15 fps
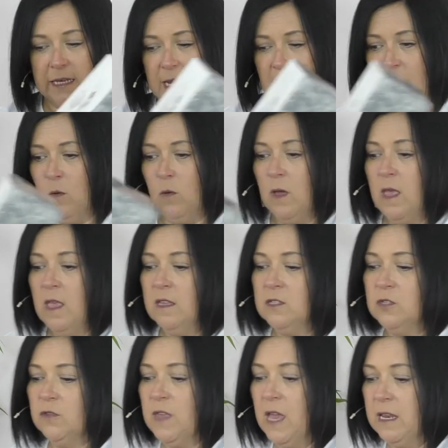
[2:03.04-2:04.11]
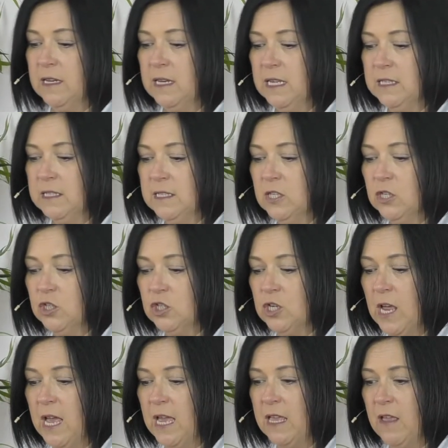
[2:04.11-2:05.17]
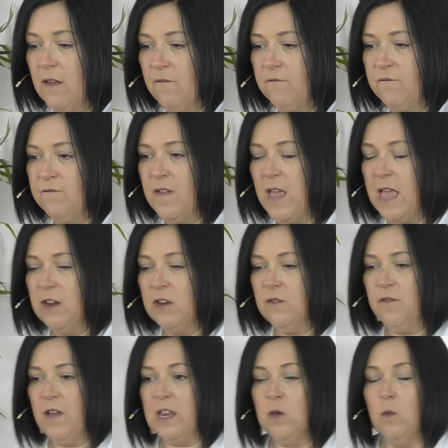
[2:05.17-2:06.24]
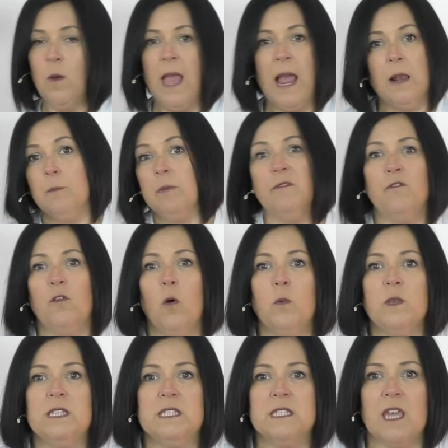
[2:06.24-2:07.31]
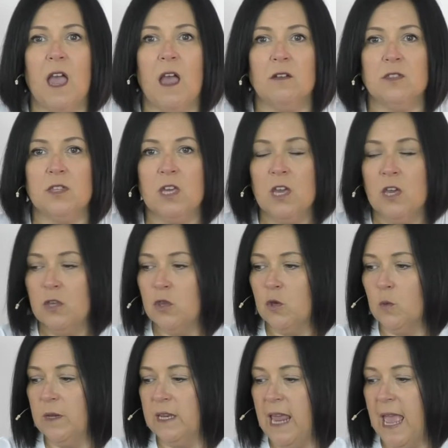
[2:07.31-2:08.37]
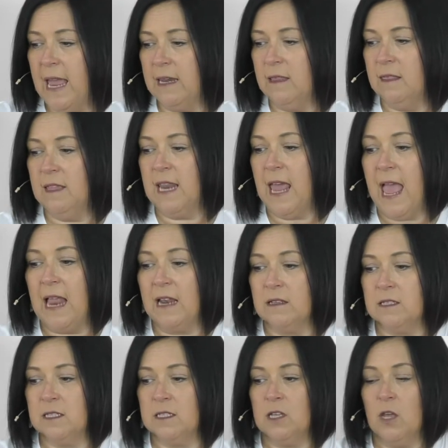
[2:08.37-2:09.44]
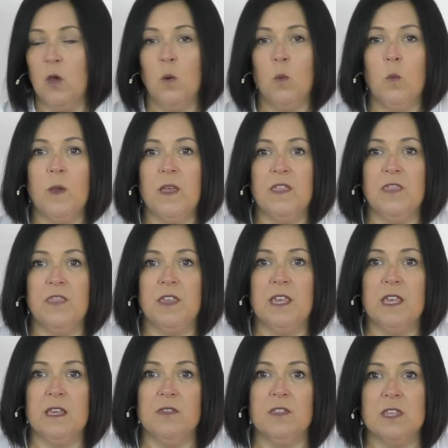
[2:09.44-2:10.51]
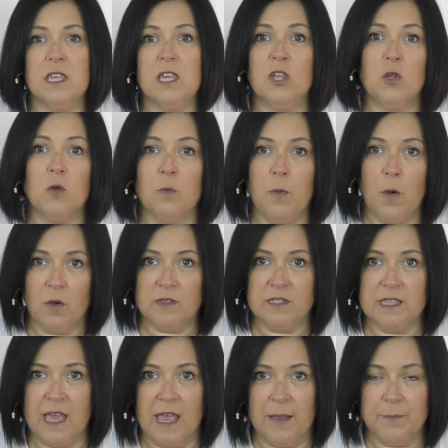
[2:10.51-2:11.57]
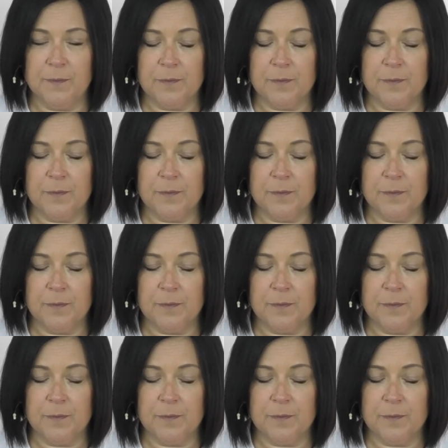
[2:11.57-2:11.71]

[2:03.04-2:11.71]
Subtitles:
now. So that needs to dry very, very well before we start doing anything else with the tissue box there.